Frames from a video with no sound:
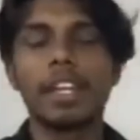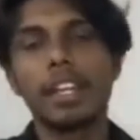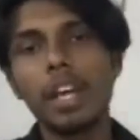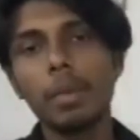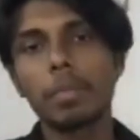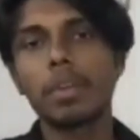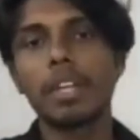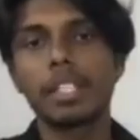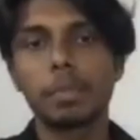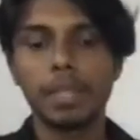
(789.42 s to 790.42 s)
now I'm going
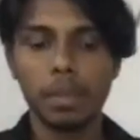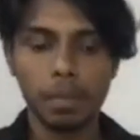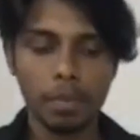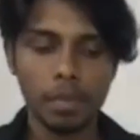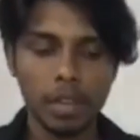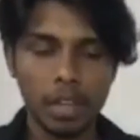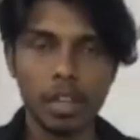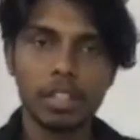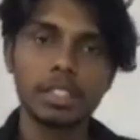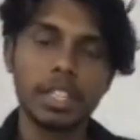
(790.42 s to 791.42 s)
to explain
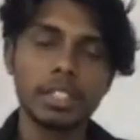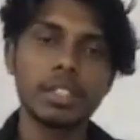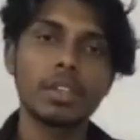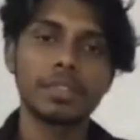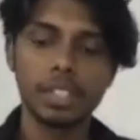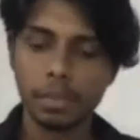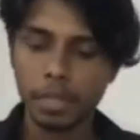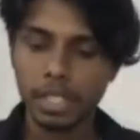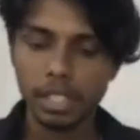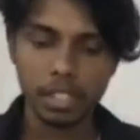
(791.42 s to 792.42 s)
the structure of this
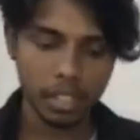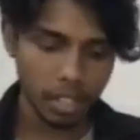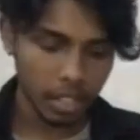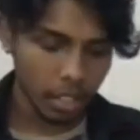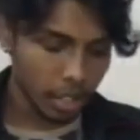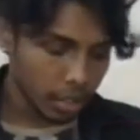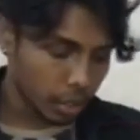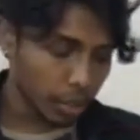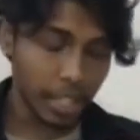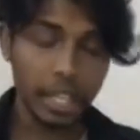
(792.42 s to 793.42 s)
machine.
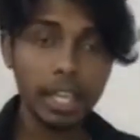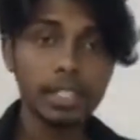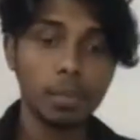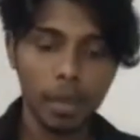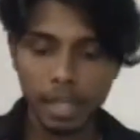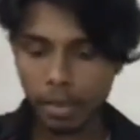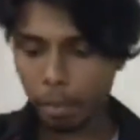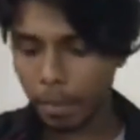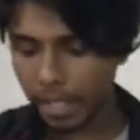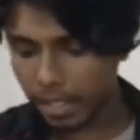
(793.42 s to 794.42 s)
So you can ask why we
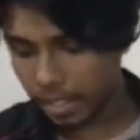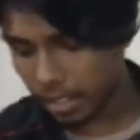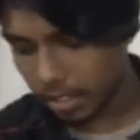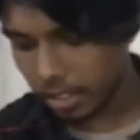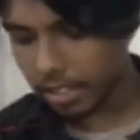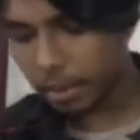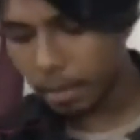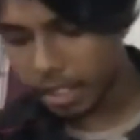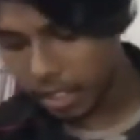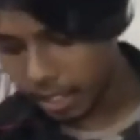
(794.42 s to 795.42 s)
built this
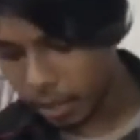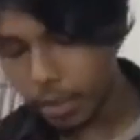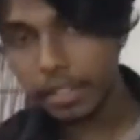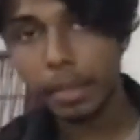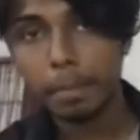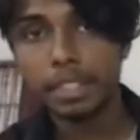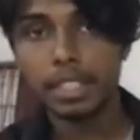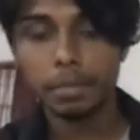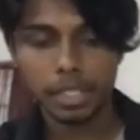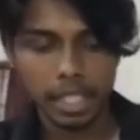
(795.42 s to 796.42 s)
machine into a
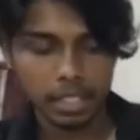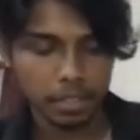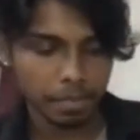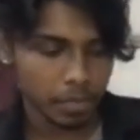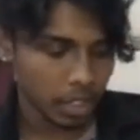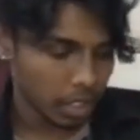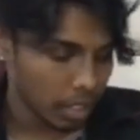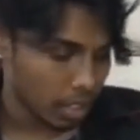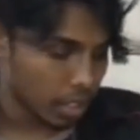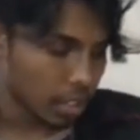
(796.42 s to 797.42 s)
trapezium size.
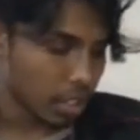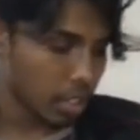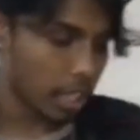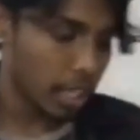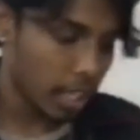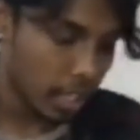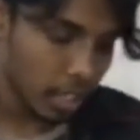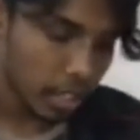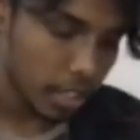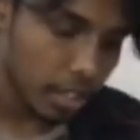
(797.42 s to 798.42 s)
Okay,
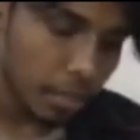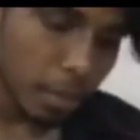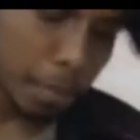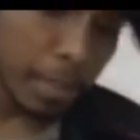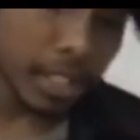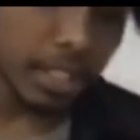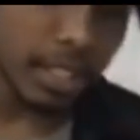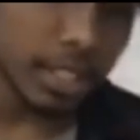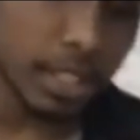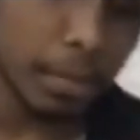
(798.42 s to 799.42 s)
we built this